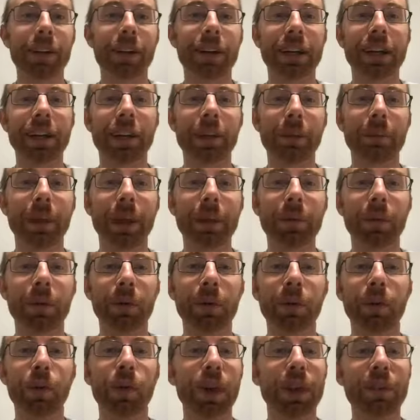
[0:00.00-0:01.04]
Look at the people
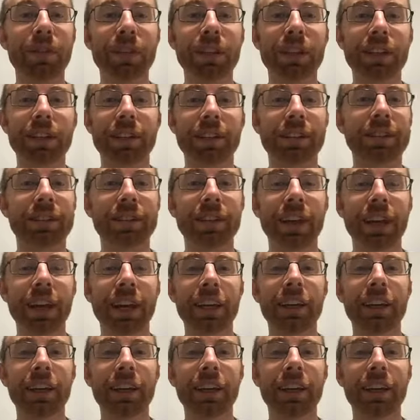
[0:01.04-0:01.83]
who even just,